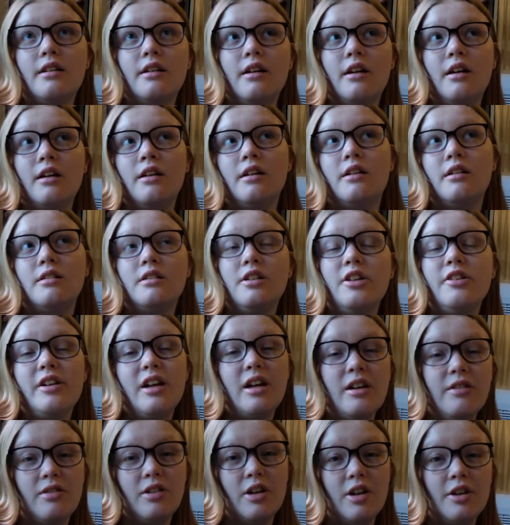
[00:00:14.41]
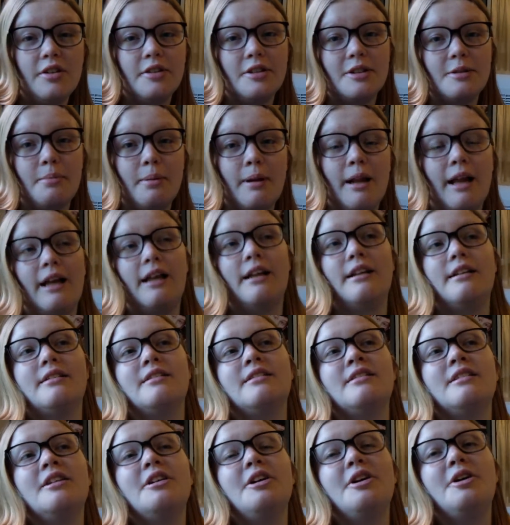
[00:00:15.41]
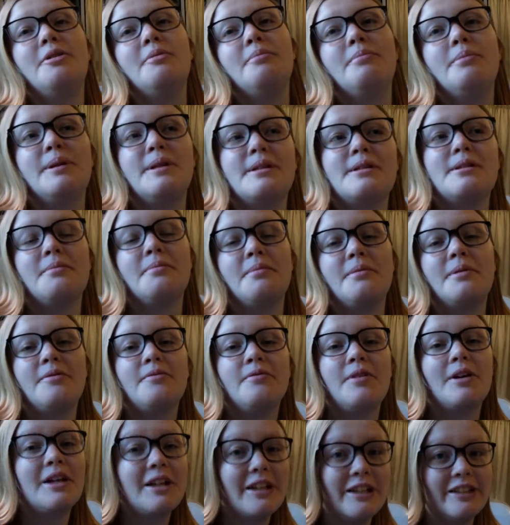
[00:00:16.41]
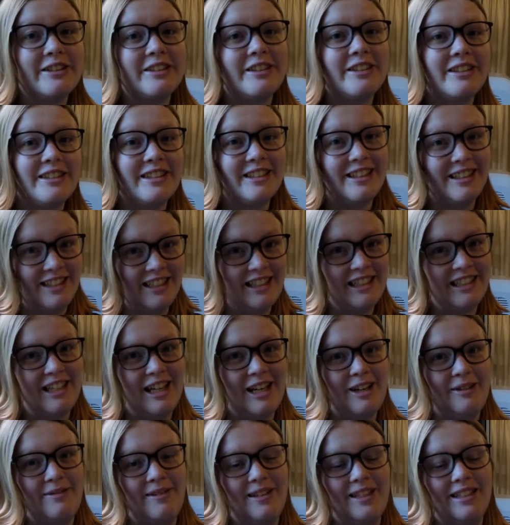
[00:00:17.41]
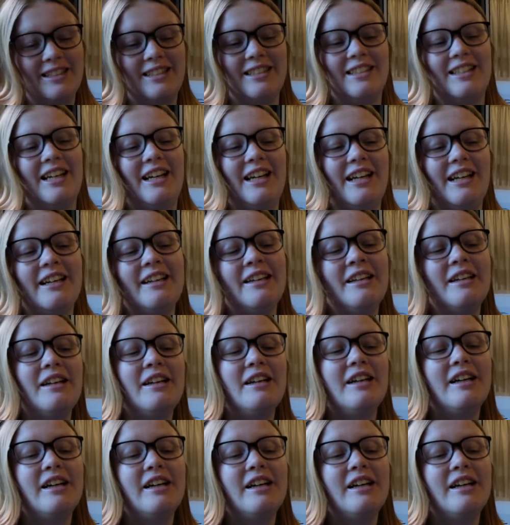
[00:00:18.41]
I don't have loads planned, but something very exciting is happening today.